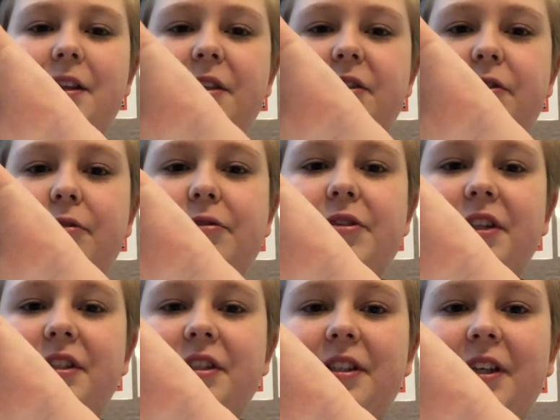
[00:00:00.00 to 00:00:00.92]
You
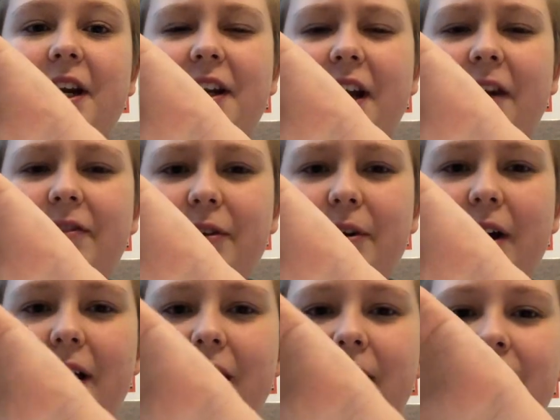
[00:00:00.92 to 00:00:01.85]
just kind of have to
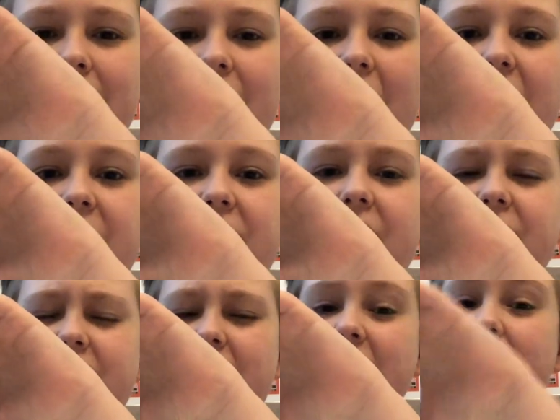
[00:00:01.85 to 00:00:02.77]

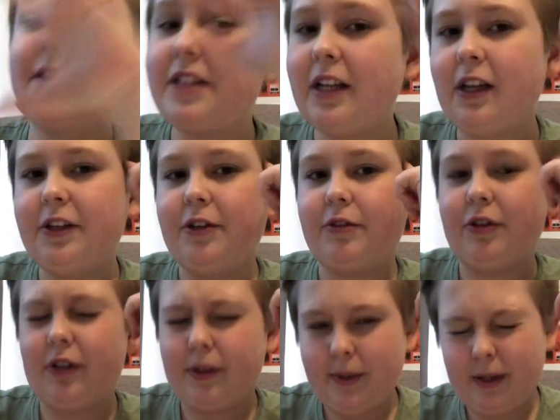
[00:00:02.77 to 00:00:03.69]
adjust it. It's still a
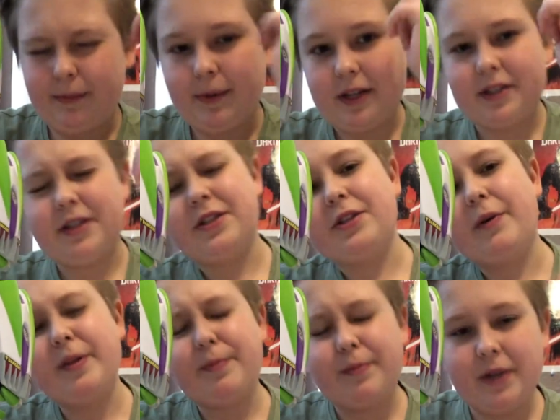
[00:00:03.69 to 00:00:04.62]
utility belt Buzz, so
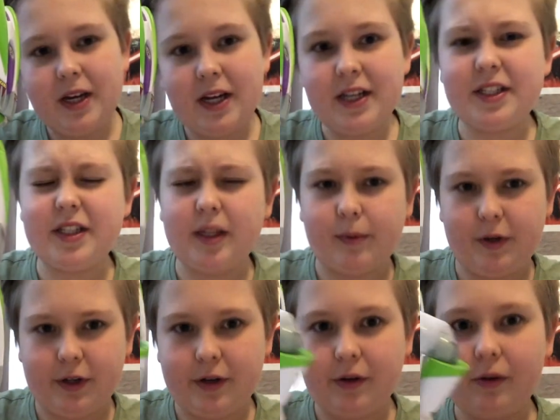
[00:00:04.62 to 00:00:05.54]
it's still pretty
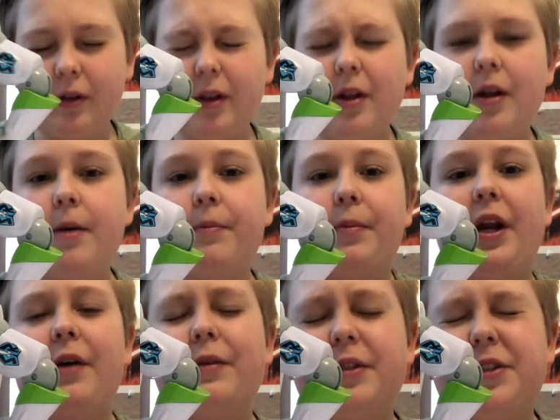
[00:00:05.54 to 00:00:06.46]
cool. But I
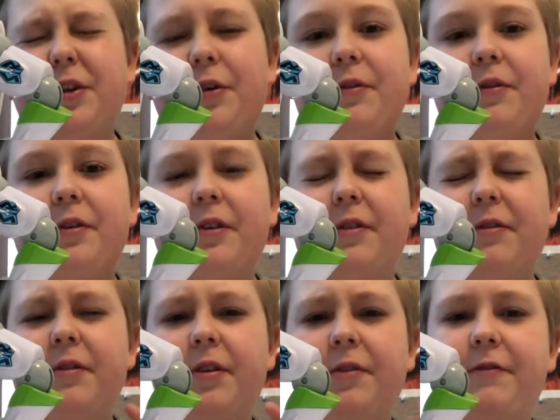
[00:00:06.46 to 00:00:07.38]
will show
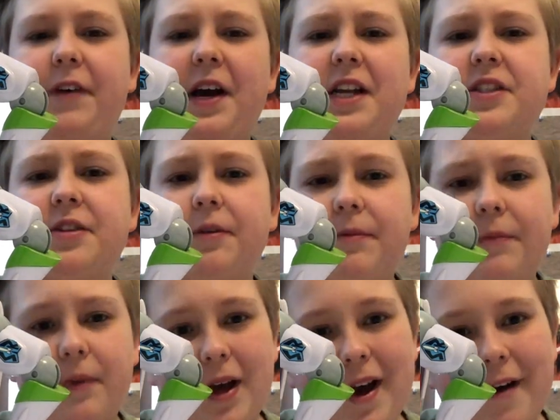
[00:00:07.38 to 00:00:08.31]
fast some
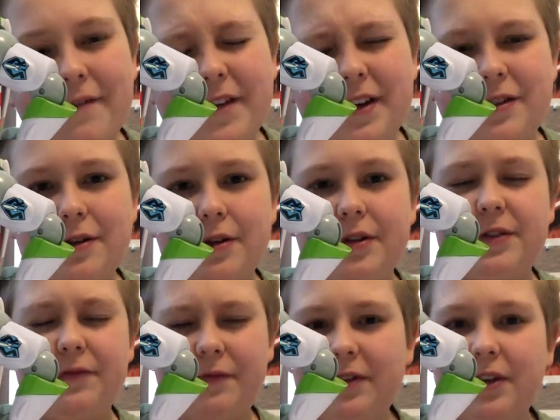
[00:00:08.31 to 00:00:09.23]
features
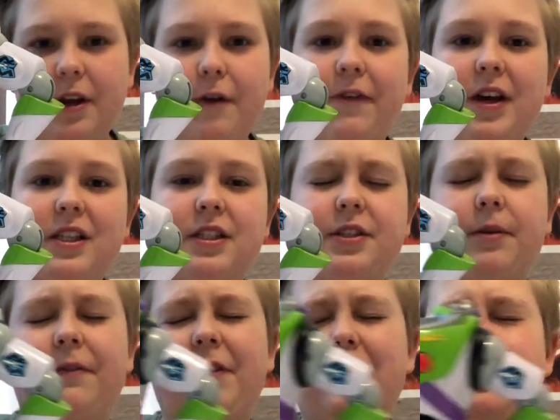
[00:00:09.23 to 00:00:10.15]

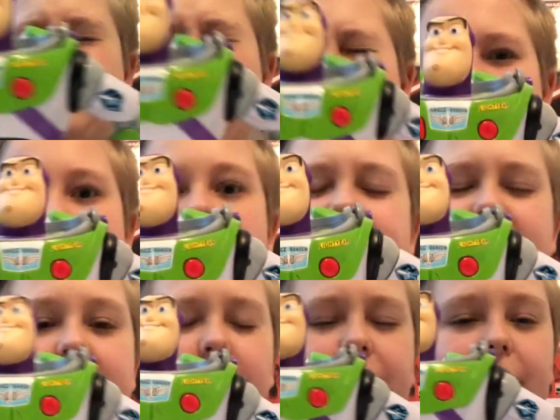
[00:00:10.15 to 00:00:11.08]
that it has,
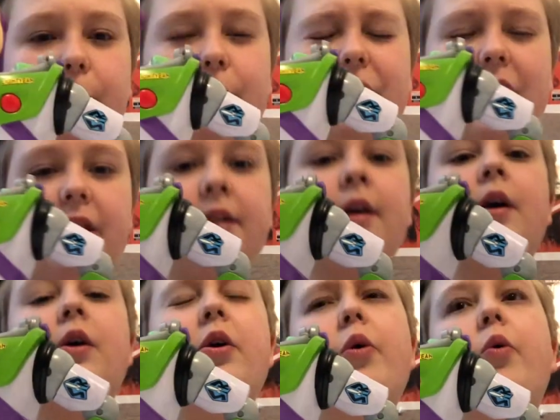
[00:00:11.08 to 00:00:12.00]
and after that
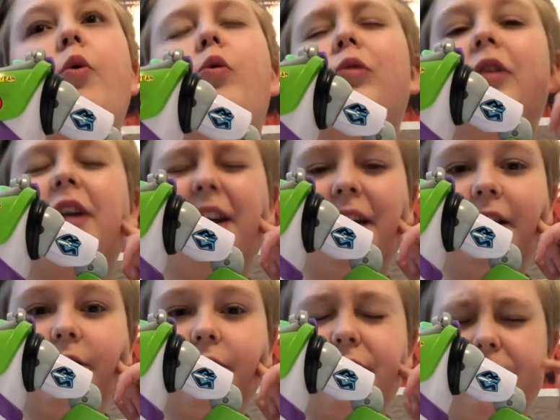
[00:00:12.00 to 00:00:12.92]
we will get
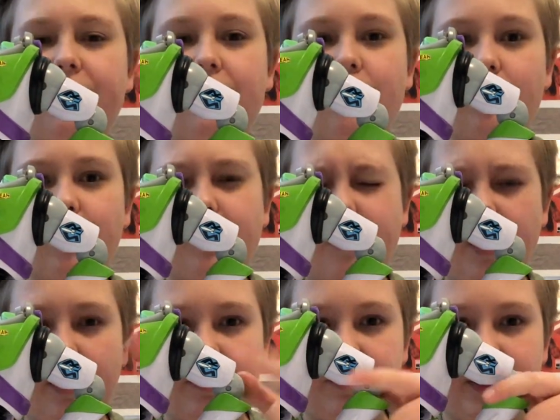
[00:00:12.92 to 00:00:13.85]
into some
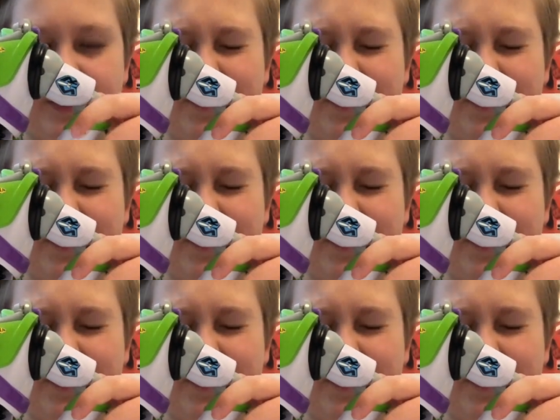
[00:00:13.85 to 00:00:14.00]
repairing things.